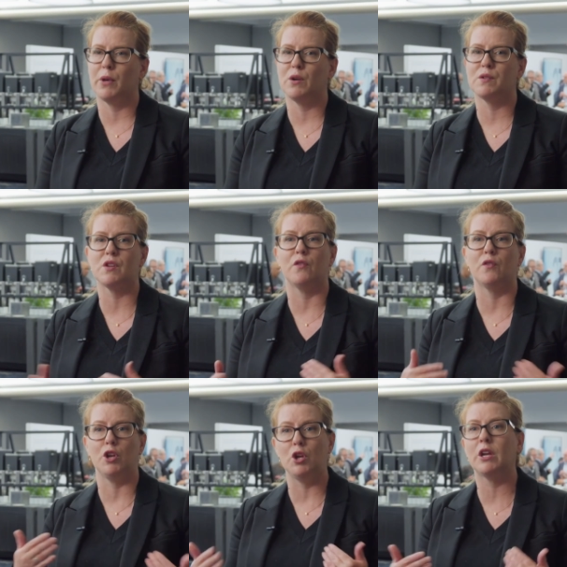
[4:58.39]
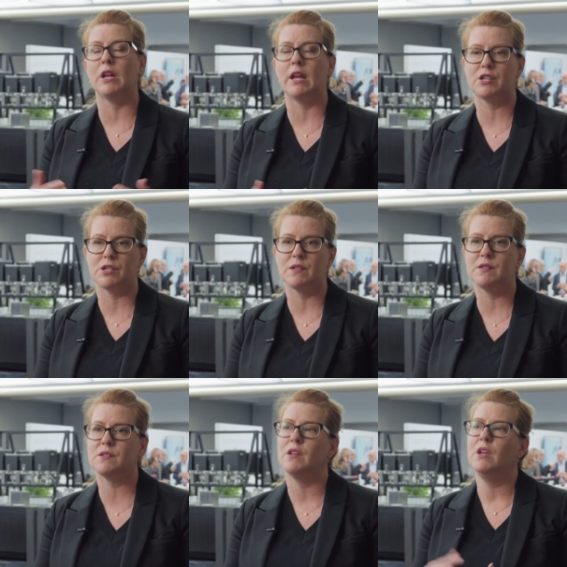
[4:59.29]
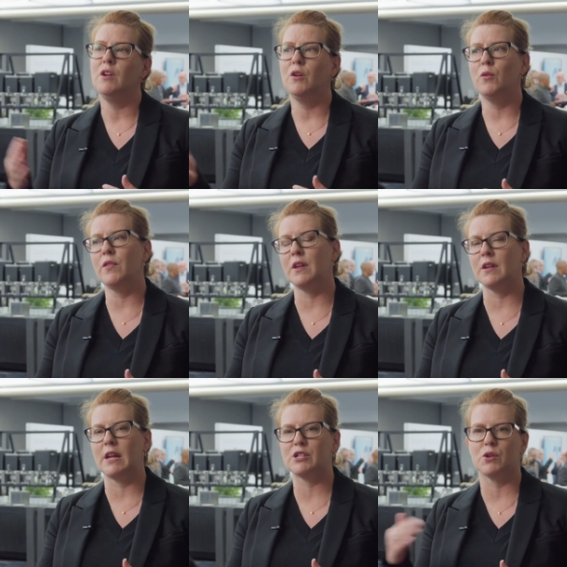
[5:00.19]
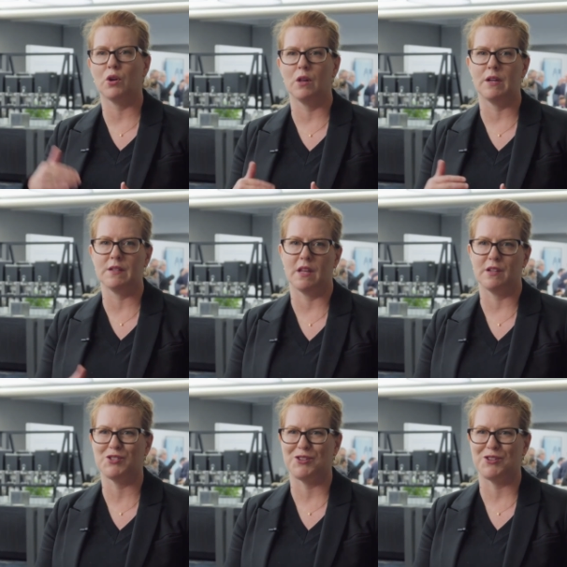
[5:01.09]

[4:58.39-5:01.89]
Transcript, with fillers: but also for new connections with international colleagues and